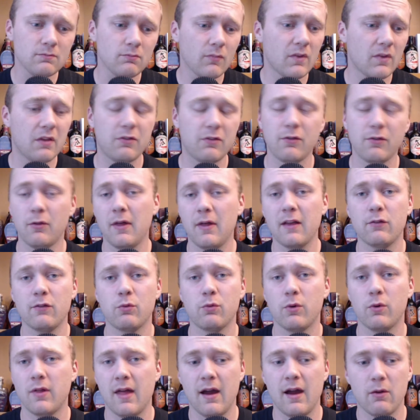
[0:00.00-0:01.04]
And so that's
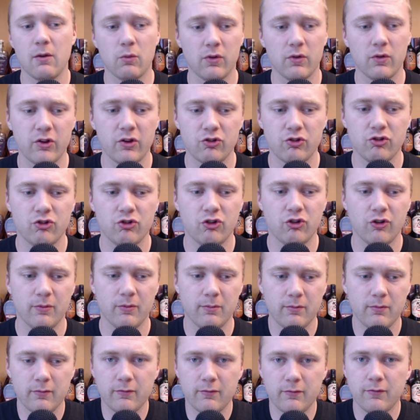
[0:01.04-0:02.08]
where that relationship
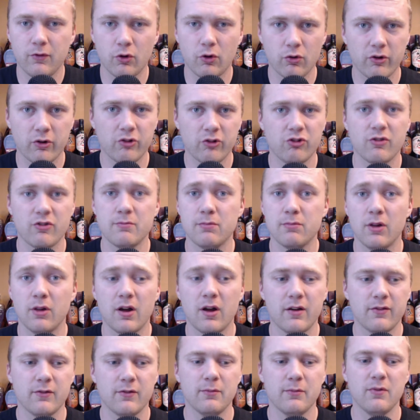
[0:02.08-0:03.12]
flourished and
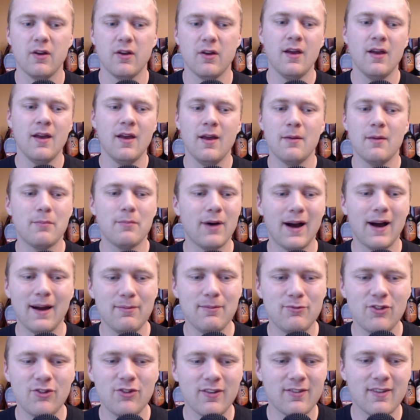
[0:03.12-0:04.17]
blossomed. But
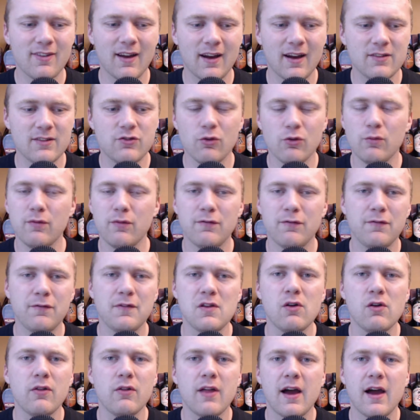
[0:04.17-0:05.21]
I don't
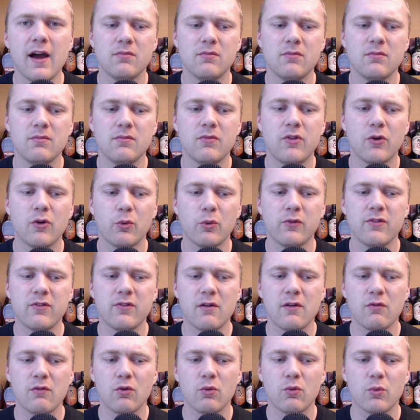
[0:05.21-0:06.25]
feel that. There was
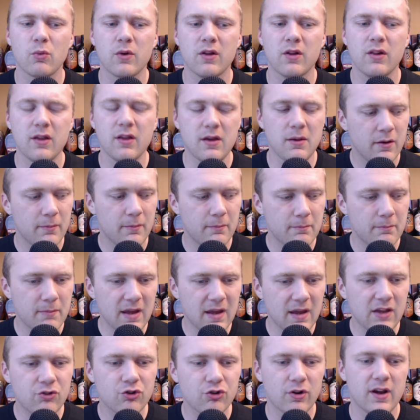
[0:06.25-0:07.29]
never really
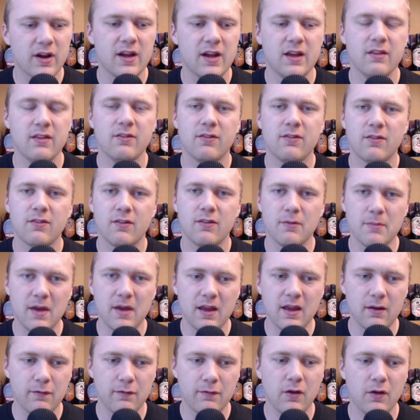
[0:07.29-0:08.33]
major hints to make
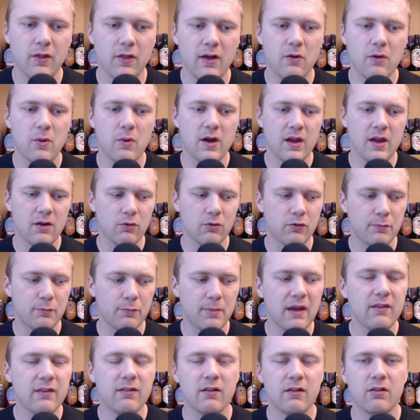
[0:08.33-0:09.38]
it feel that way. It was
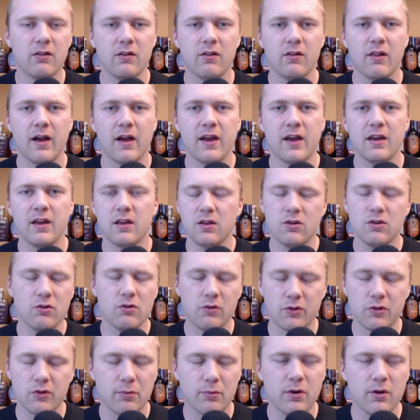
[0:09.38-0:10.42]
basically like, in
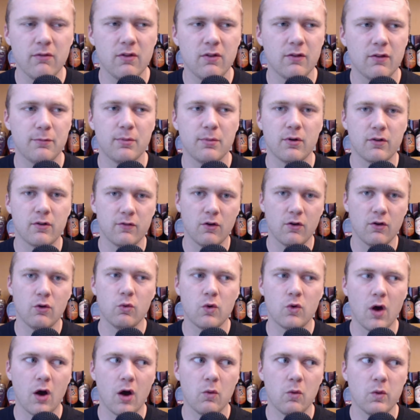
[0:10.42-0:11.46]
the previous books,
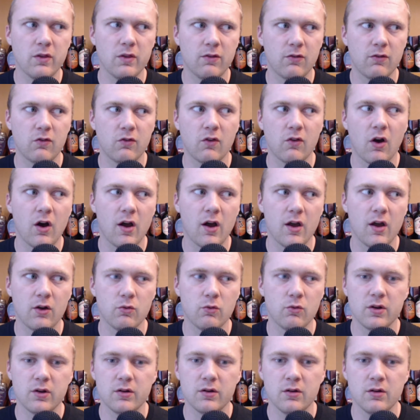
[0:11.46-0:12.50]
Gawyn saw
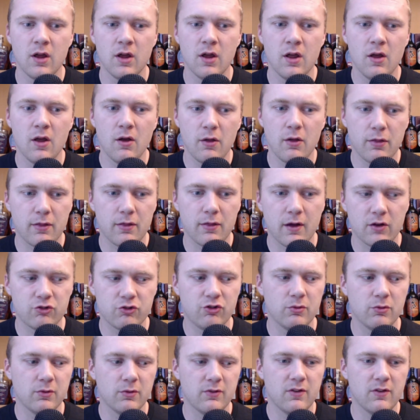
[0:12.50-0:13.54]
Egwene, thought she
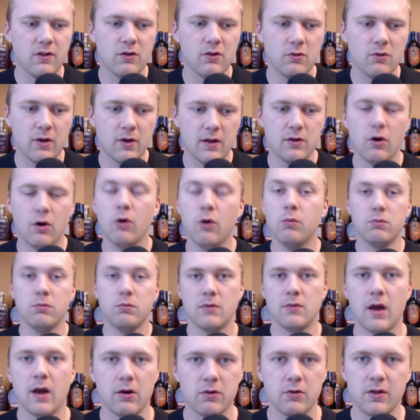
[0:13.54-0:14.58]
was cute, and
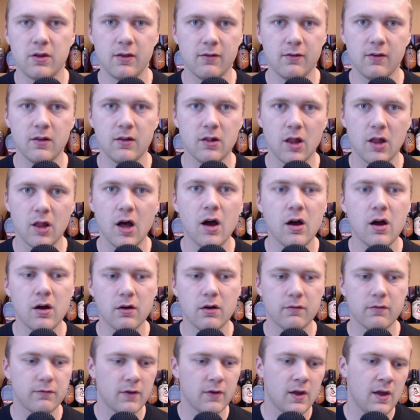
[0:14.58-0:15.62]
now he's in
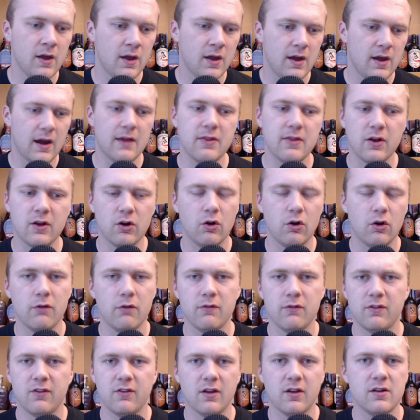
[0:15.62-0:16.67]
love. And then all of
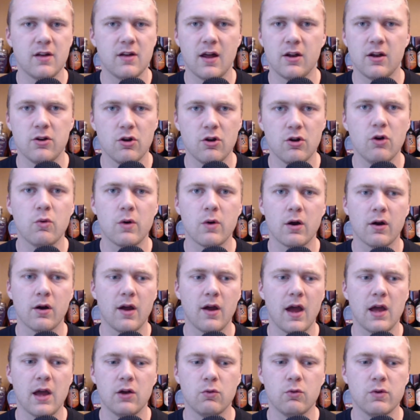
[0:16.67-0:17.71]
a sudden, out of nowhere,
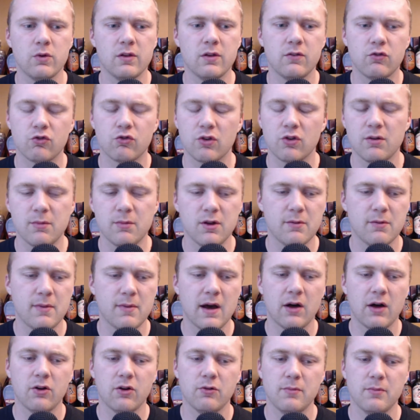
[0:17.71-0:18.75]
Egwene's dreaming
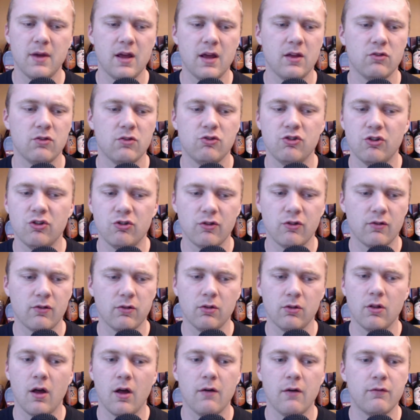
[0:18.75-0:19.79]
about him, and she just
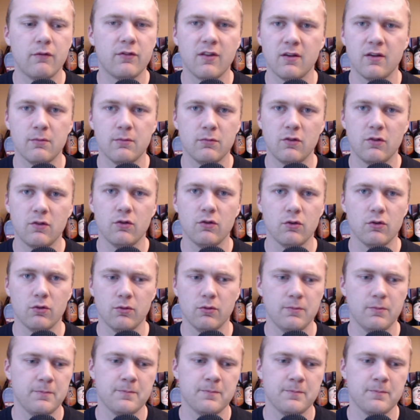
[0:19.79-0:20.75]
loves him too.